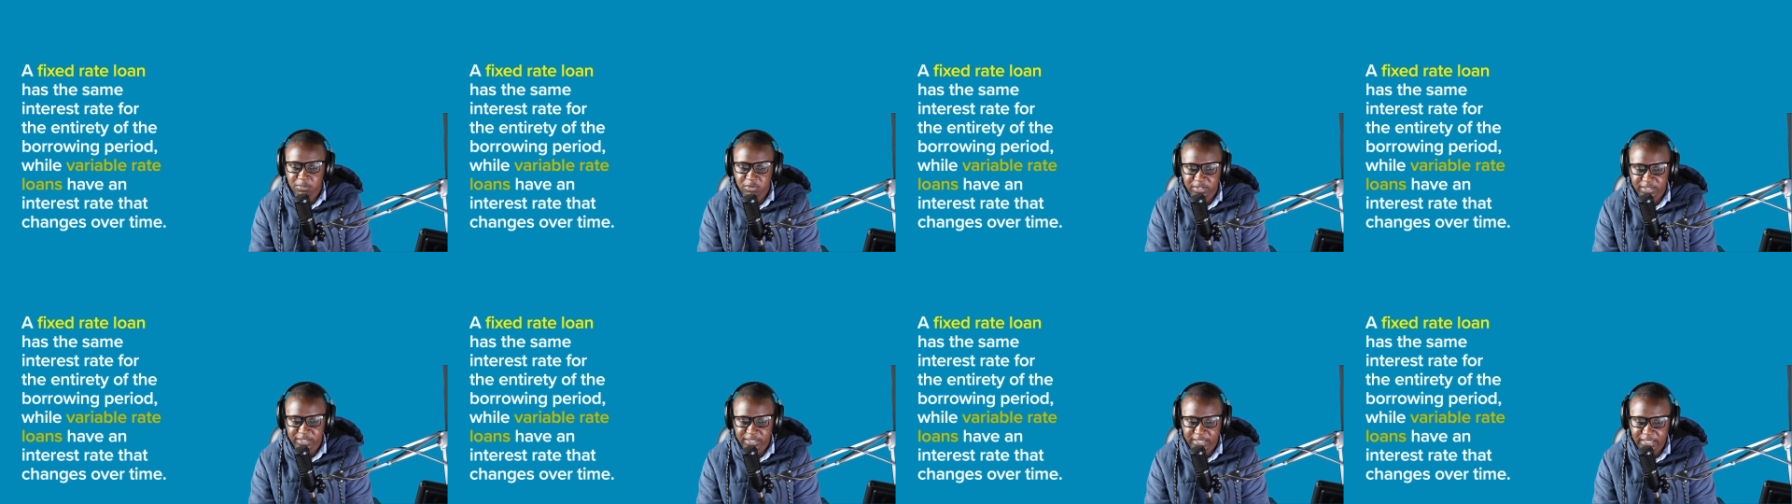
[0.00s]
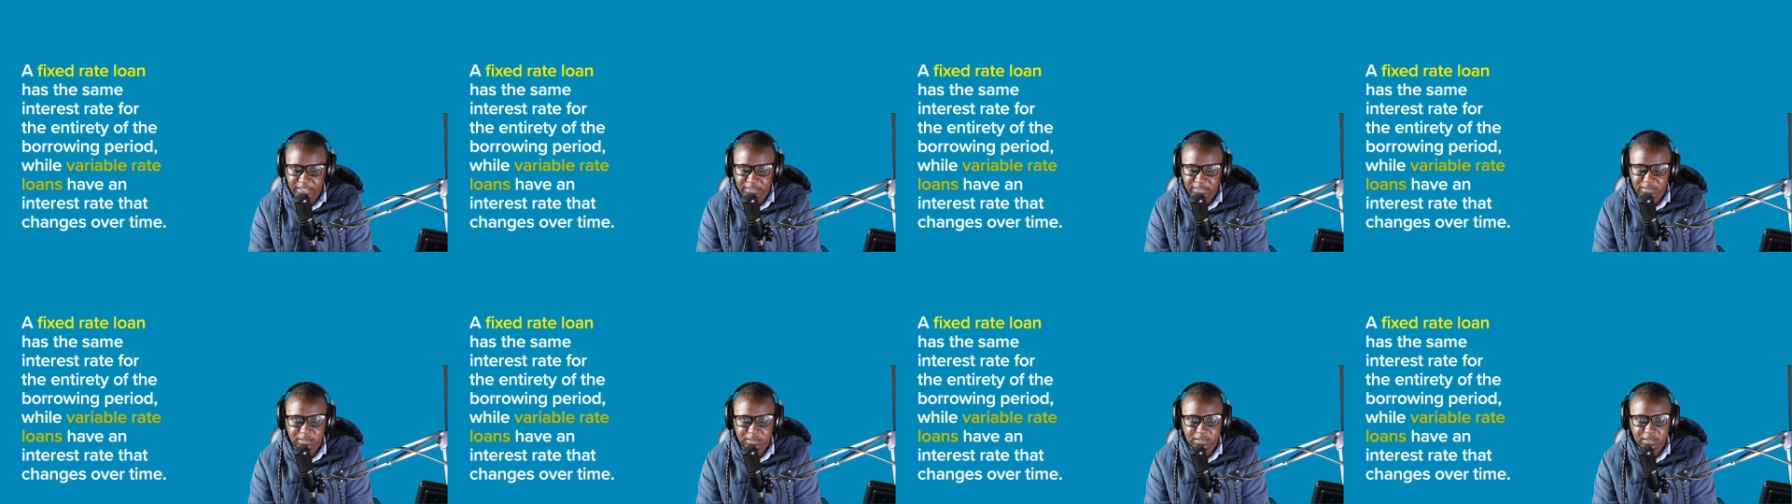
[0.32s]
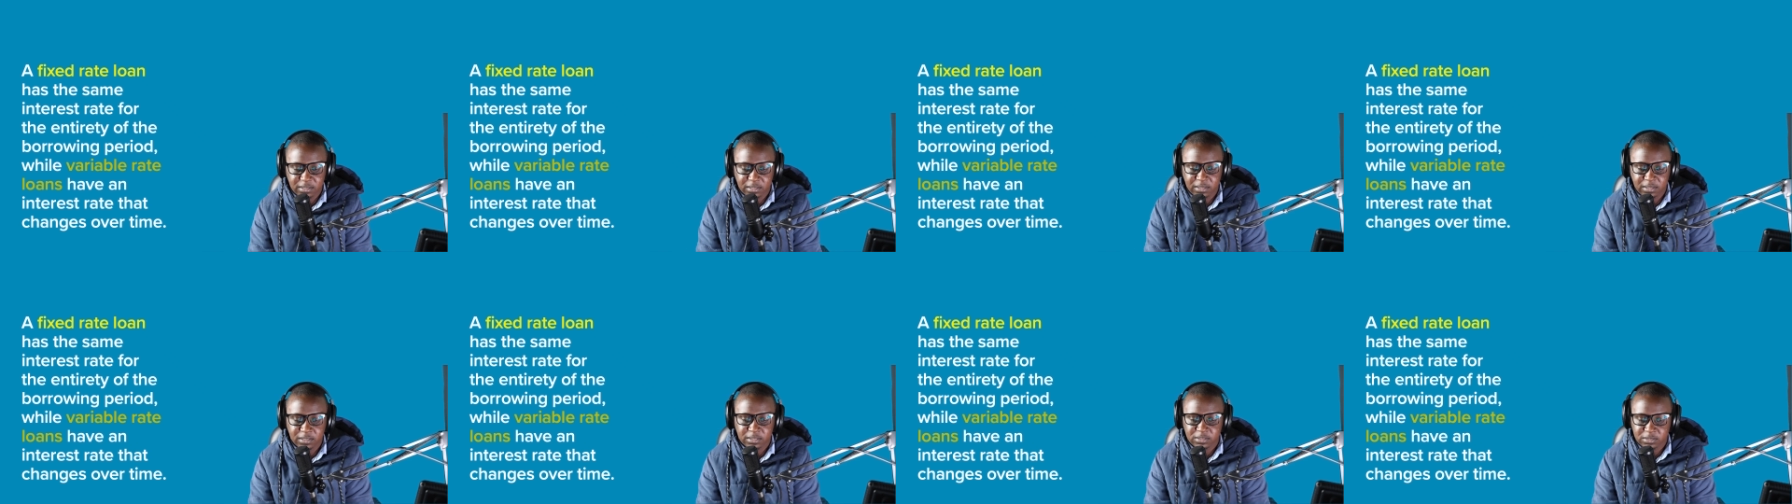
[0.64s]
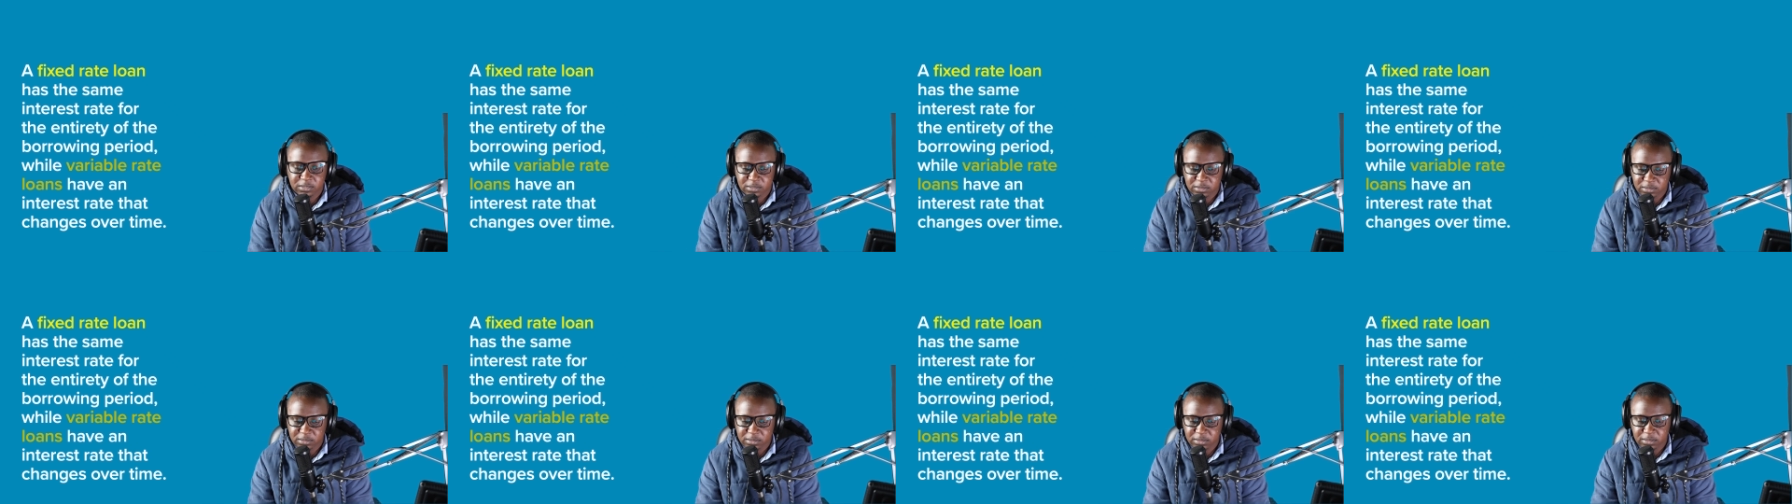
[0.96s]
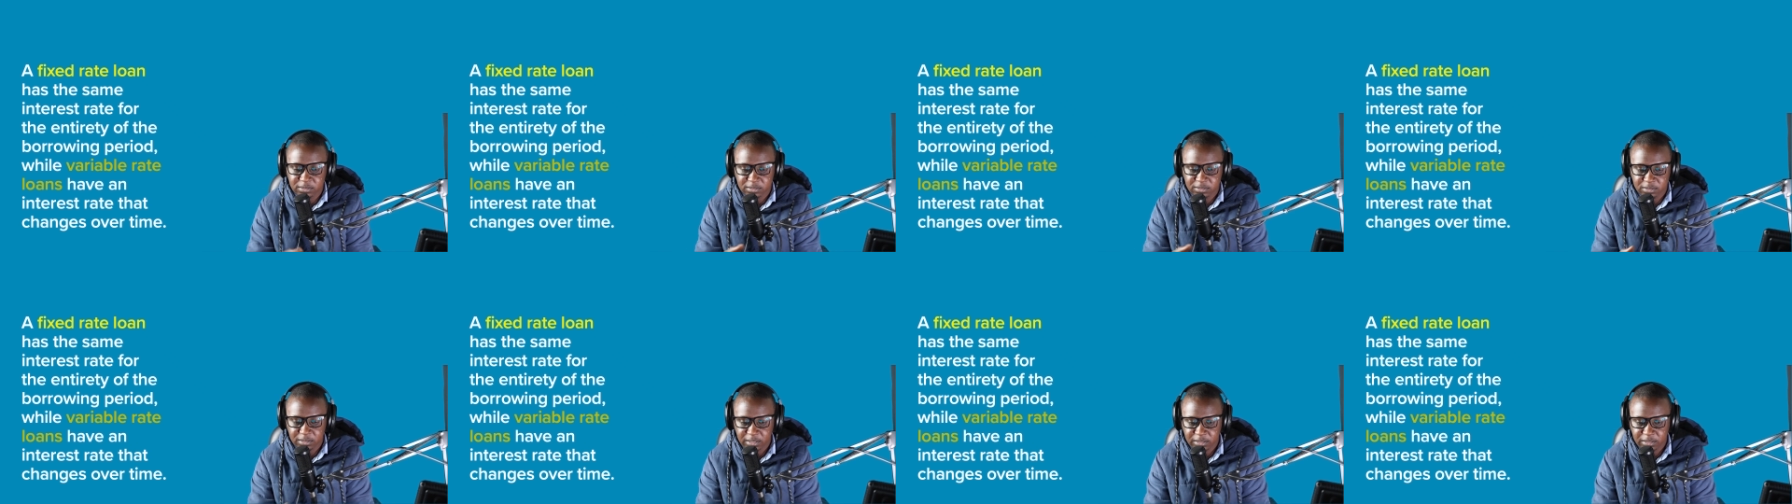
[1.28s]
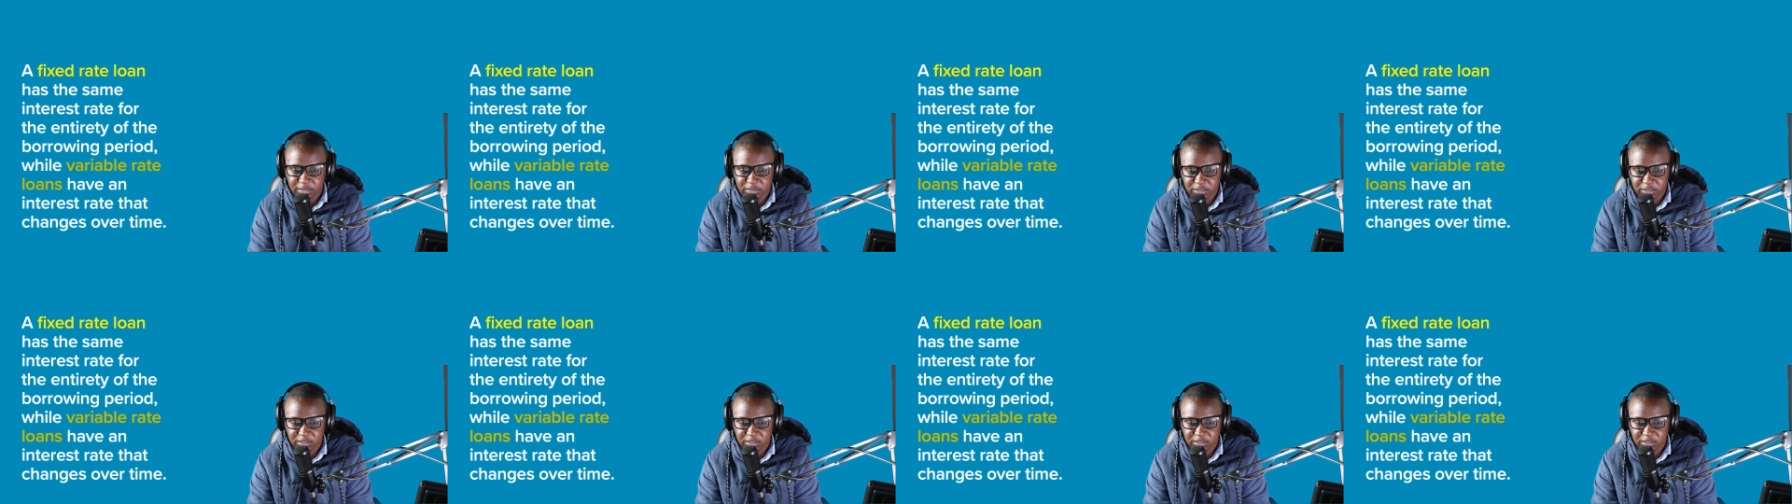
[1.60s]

rate, it's